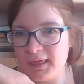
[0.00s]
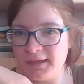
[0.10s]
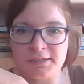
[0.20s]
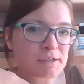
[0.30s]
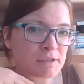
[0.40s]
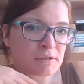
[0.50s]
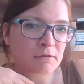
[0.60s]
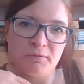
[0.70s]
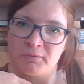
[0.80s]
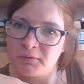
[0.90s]
is
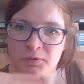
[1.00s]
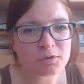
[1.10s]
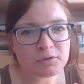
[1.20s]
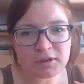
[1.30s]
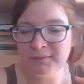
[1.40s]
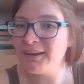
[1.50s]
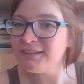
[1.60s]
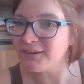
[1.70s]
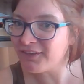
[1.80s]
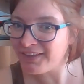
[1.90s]
rude, I
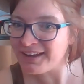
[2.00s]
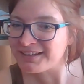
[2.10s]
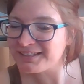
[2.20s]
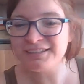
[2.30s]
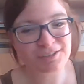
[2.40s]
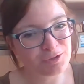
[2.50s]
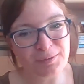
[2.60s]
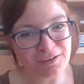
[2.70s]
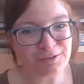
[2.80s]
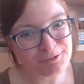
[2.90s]
mean, something like that, could
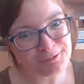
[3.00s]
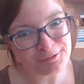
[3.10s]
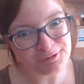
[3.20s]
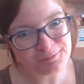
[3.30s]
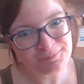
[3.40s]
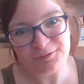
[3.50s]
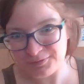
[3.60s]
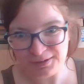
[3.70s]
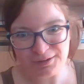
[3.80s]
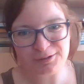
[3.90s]
be very cool.
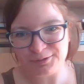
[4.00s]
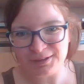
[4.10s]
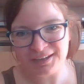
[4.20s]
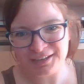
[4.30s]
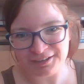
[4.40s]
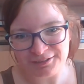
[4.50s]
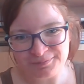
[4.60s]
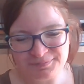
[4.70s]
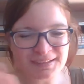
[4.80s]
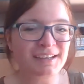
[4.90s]
Very cool indeed.
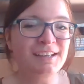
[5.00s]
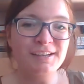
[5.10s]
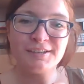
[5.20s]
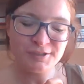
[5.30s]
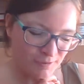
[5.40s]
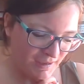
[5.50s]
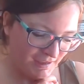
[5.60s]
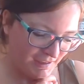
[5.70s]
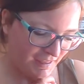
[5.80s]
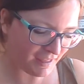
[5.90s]
So
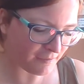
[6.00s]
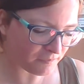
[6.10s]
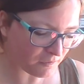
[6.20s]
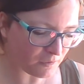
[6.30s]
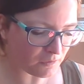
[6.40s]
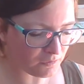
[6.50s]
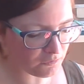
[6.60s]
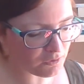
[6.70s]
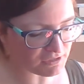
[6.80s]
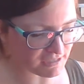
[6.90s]
yeah,
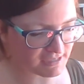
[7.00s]
first